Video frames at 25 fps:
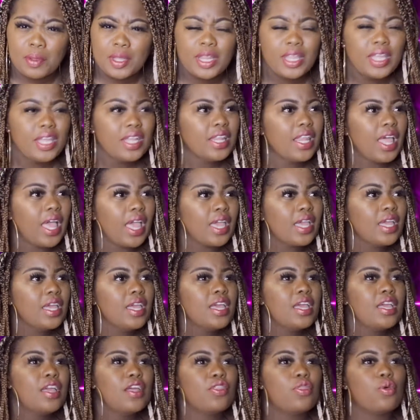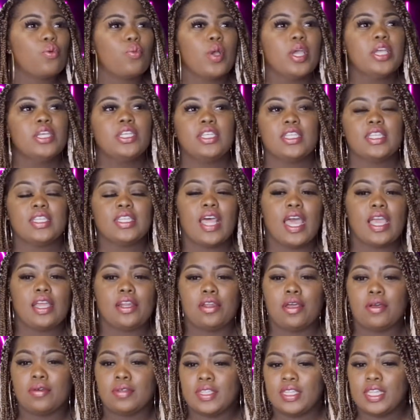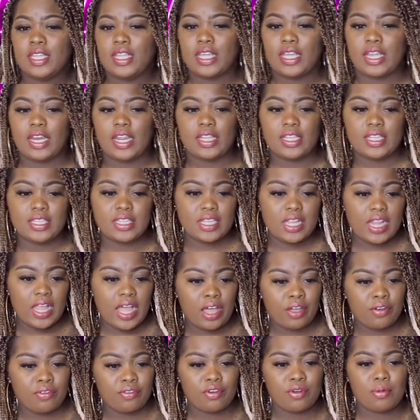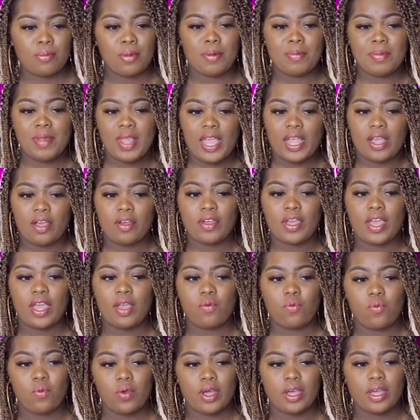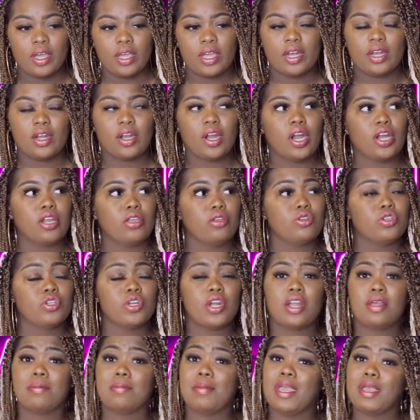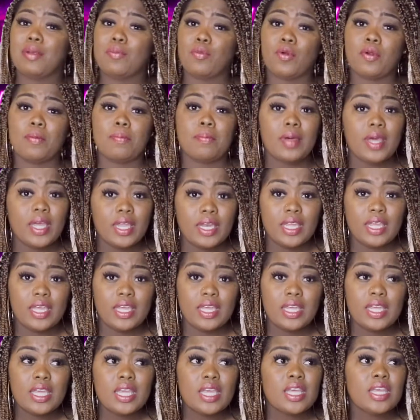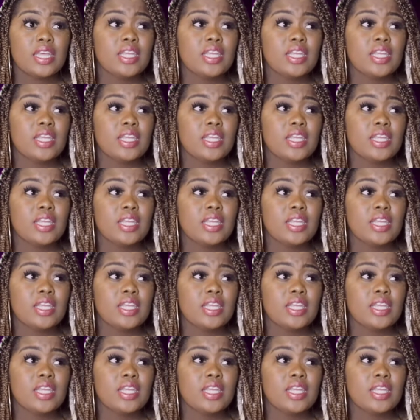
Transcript: And then, like, the way she's, like, nosy looking at this cloud room, I'm like, okay, one, are you trying to make more money